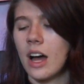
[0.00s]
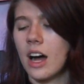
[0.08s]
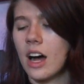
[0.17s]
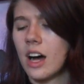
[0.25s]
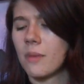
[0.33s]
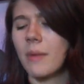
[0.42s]

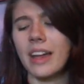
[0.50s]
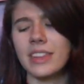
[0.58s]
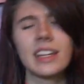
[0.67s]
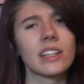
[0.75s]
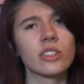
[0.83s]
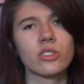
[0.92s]
I
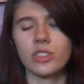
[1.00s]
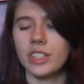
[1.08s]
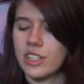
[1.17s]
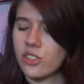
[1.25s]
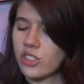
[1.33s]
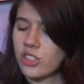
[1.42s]
think it looks
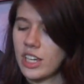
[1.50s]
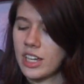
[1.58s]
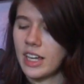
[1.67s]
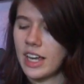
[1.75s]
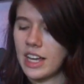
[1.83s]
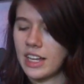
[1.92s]
really
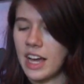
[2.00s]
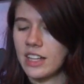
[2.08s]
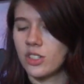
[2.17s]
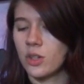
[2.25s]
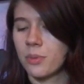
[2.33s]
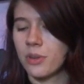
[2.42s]
interesting, and I
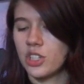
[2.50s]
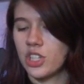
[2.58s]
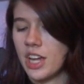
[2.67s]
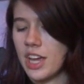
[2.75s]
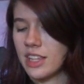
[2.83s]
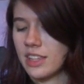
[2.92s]
do
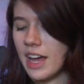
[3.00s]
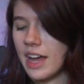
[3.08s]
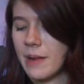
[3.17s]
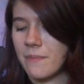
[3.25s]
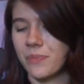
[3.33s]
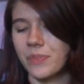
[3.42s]
appreciate
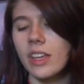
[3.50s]
that